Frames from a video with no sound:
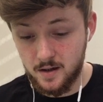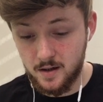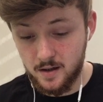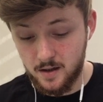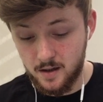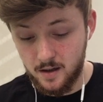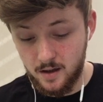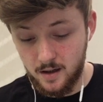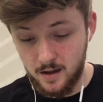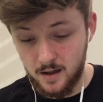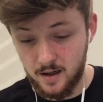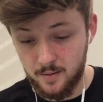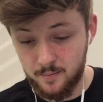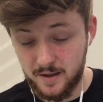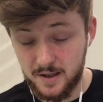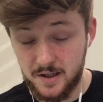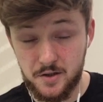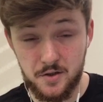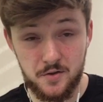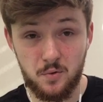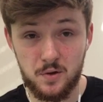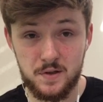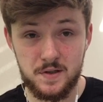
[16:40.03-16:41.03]
and he just
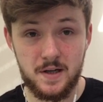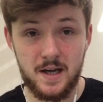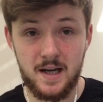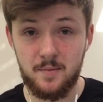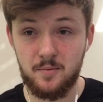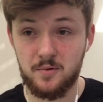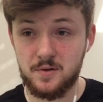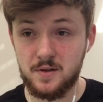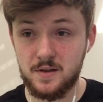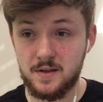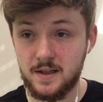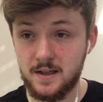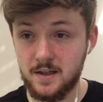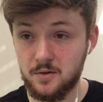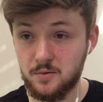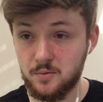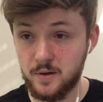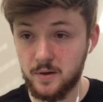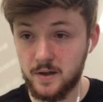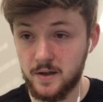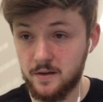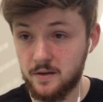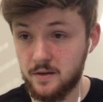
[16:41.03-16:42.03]
wasn't able to deal
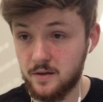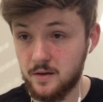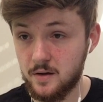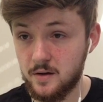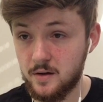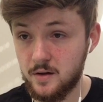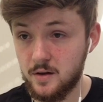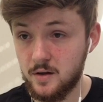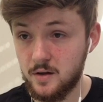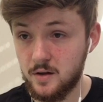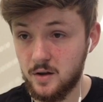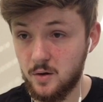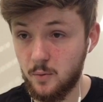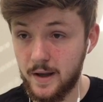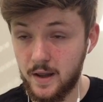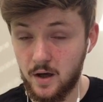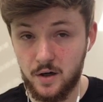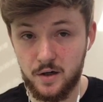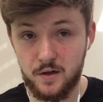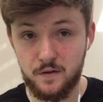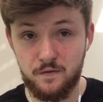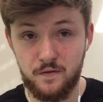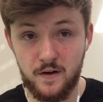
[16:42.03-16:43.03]
with the way that I
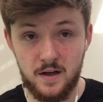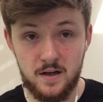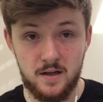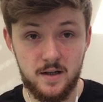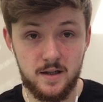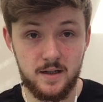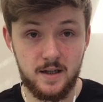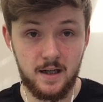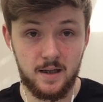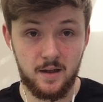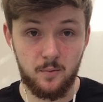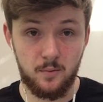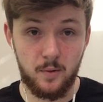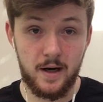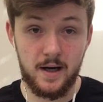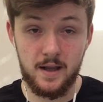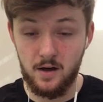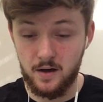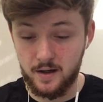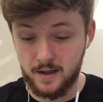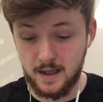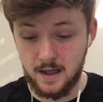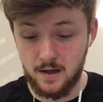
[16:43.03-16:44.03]
defended and the way that I
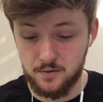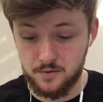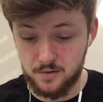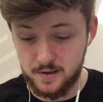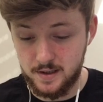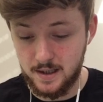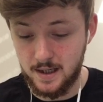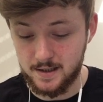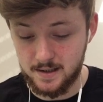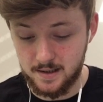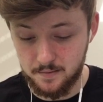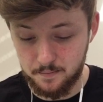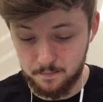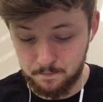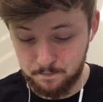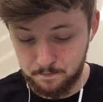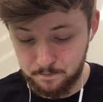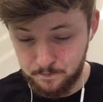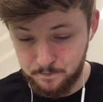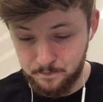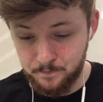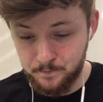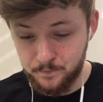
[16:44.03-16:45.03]
counterattacked him.
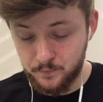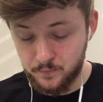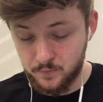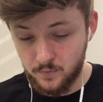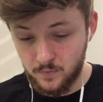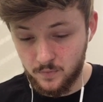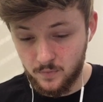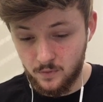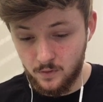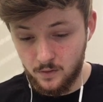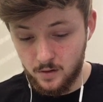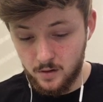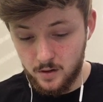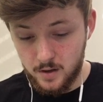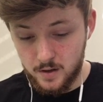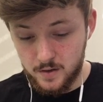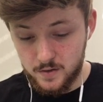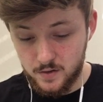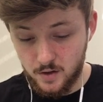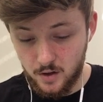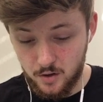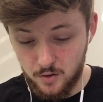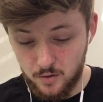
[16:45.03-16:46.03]

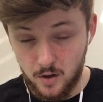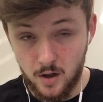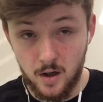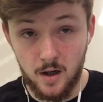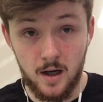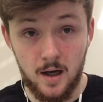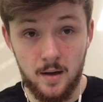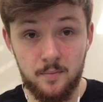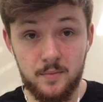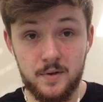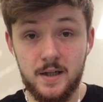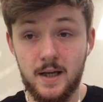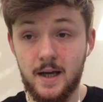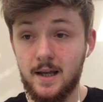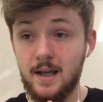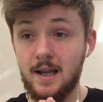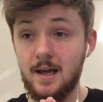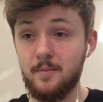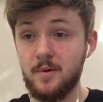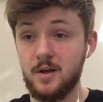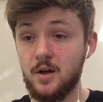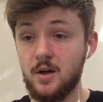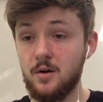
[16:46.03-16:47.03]
So yeah, let me
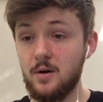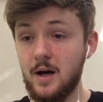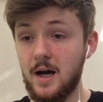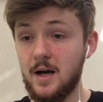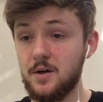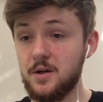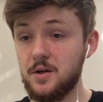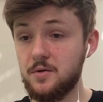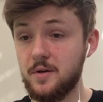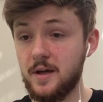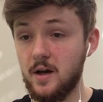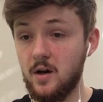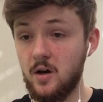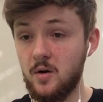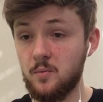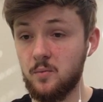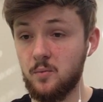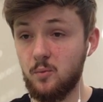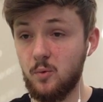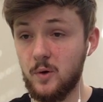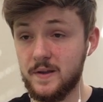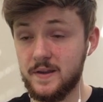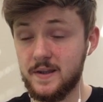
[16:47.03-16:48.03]
know how you get on
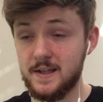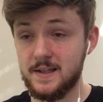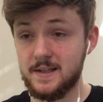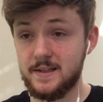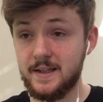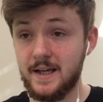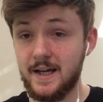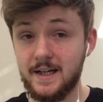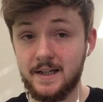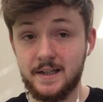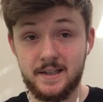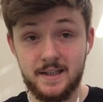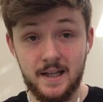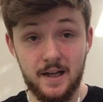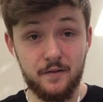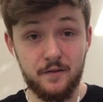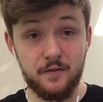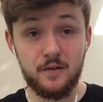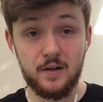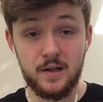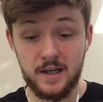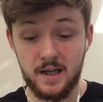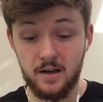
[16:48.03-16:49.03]
with this deck. Definitely
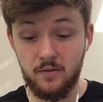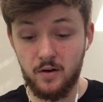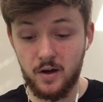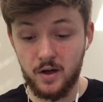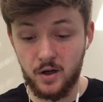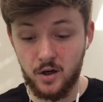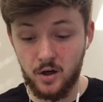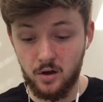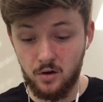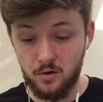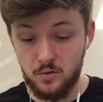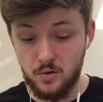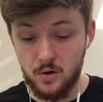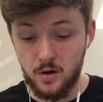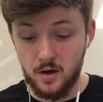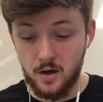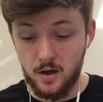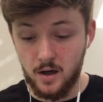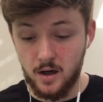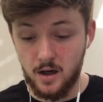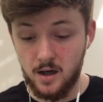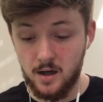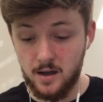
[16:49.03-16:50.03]
give it a go.
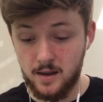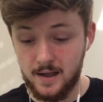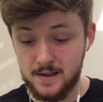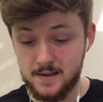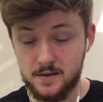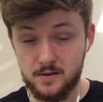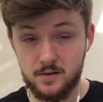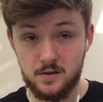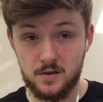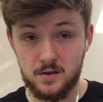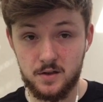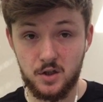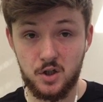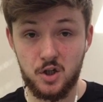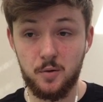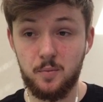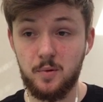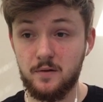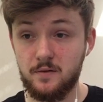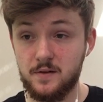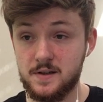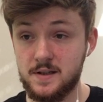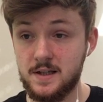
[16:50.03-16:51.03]
There's a couple of
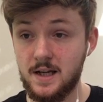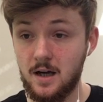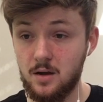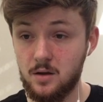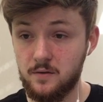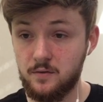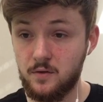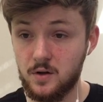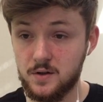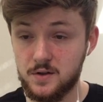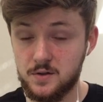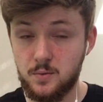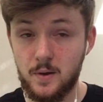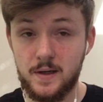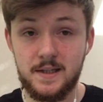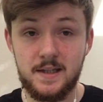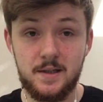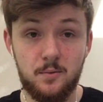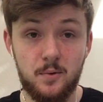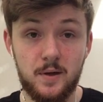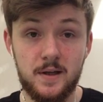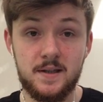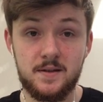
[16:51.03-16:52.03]
us now that have got 20
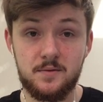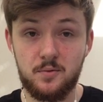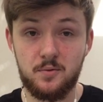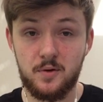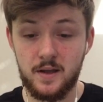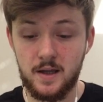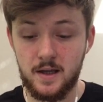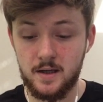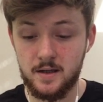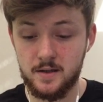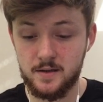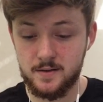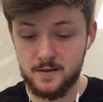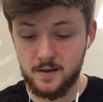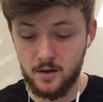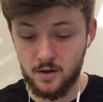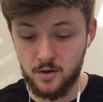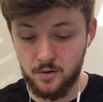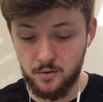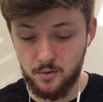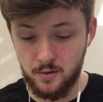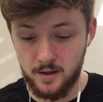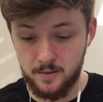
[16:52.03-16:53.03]
wins with it,
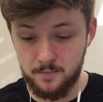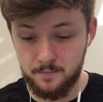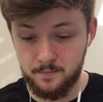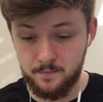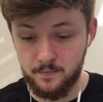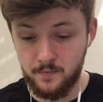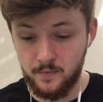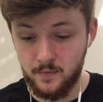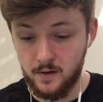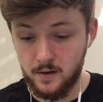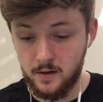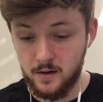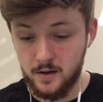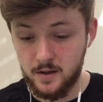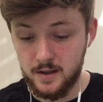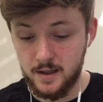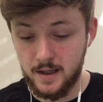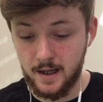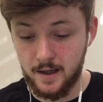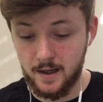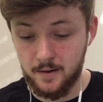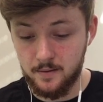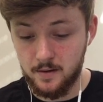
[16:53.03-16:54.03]
so yeah.
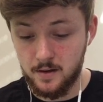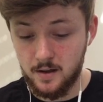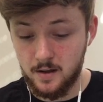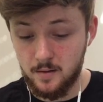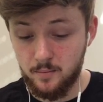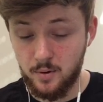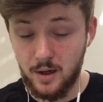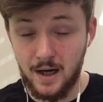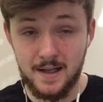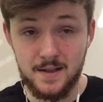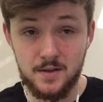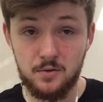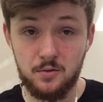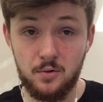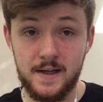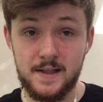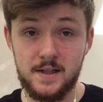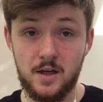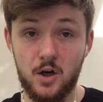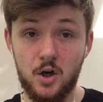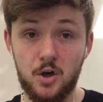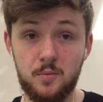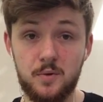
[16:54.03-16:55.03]
But as always, I
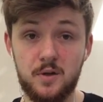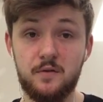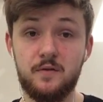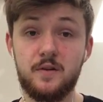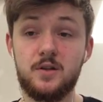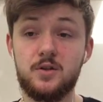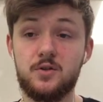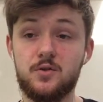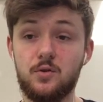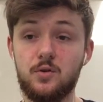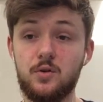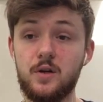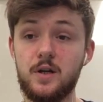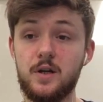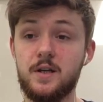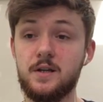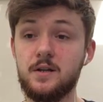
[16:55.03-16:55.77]
hope you've enjoyed,